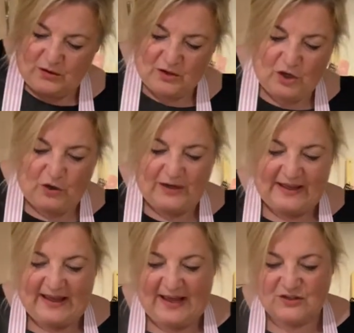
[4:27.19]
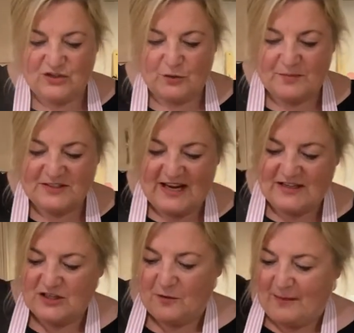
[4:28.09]
collie and your
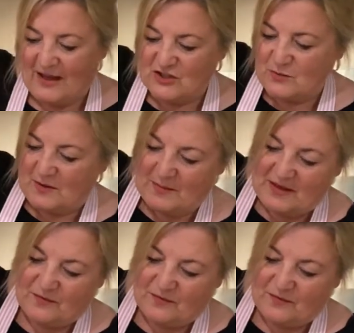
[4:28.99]
potato mash with a bit of